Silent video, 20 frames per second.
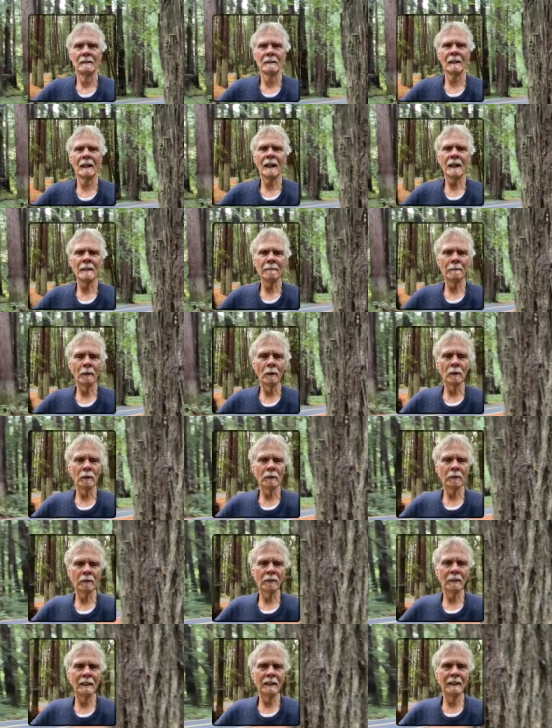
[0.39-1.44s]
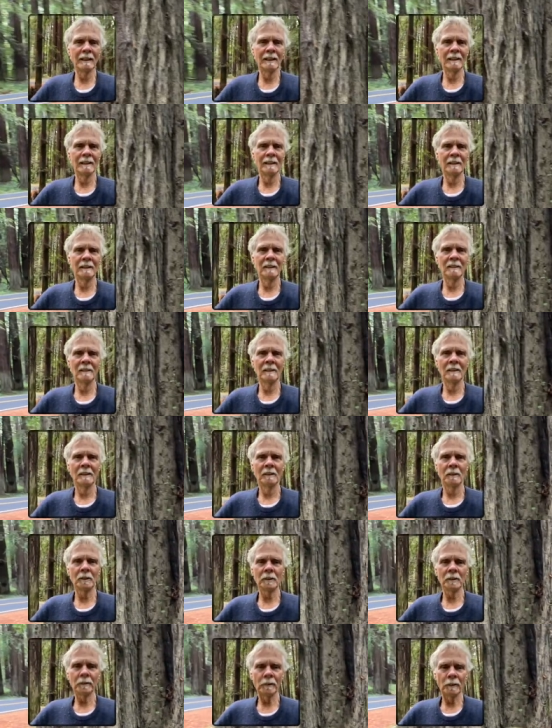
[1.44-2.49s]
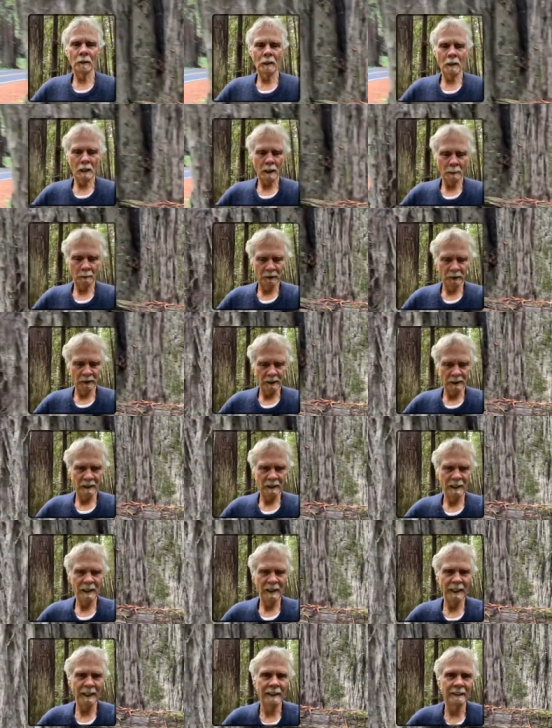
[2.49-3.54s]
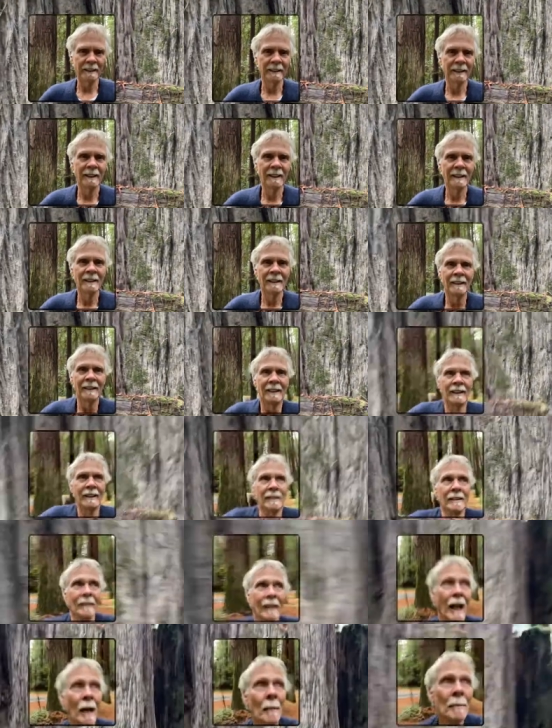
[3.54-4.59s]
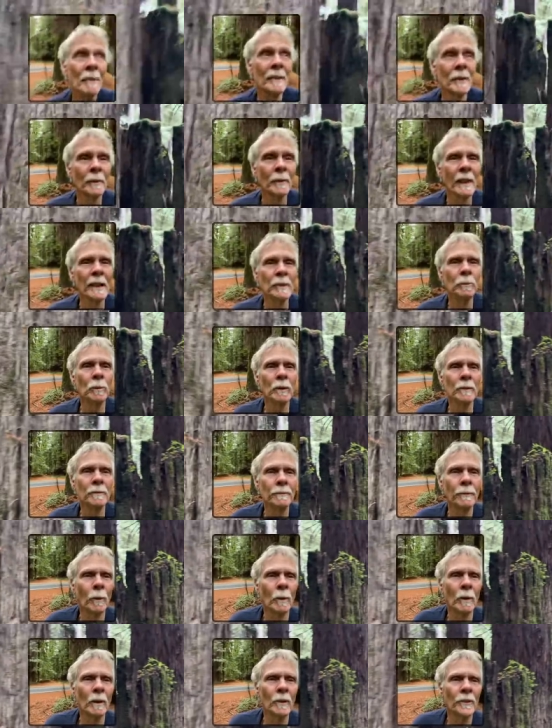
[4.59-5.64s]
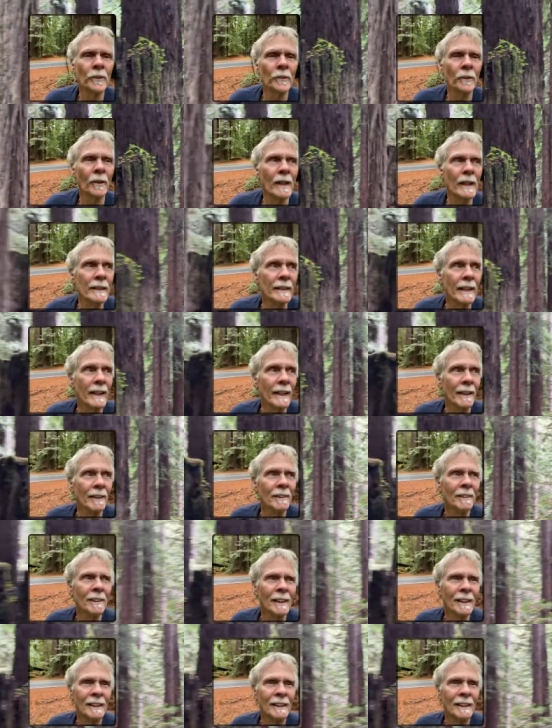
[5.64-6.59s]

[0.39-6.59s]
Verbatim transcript: Hi folks, Christopher Hobbs here, and I'm in the Redwood Forest right now.